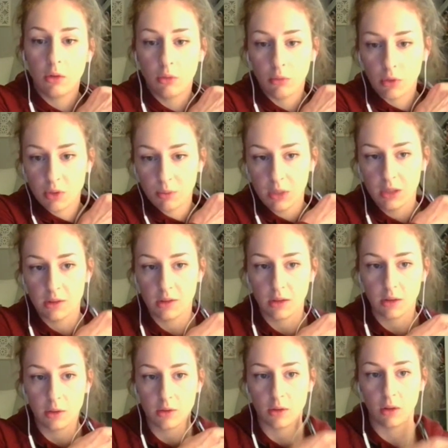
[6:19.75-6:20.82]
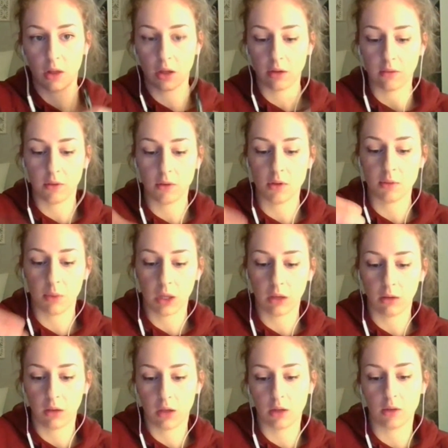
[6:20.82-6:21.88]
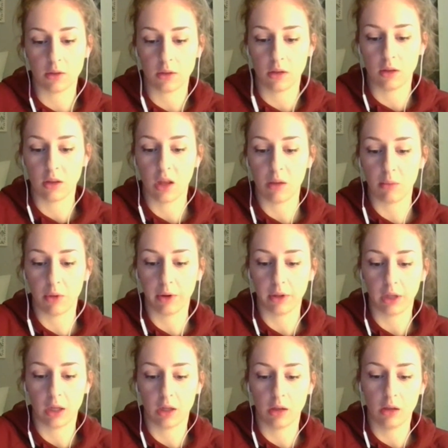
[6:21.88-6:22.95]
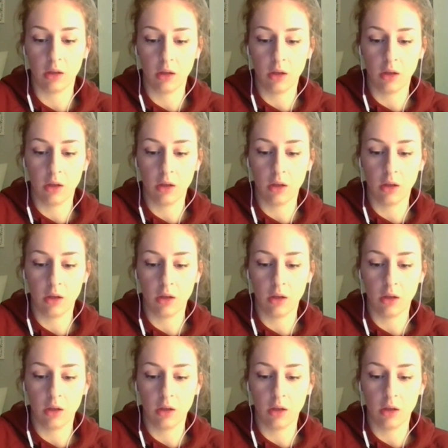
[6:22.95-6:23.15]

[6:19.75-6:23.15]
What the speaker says: which means that there's a lot of those speculators in that market,